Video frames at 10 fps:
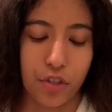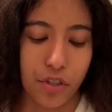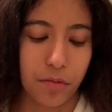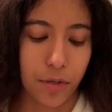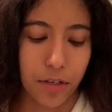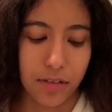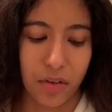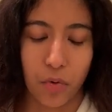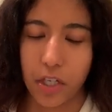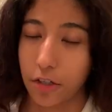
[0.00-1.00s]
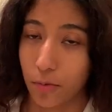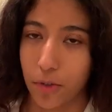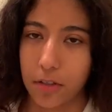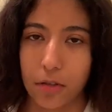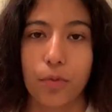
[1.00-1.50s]
Just because I wash it
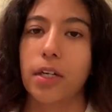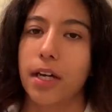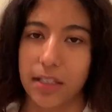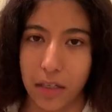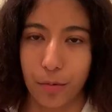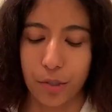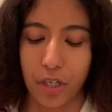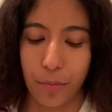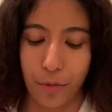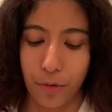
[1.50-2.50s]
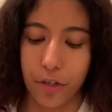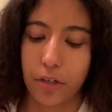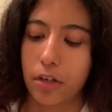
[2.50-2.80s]
once a week, I double shampoo it.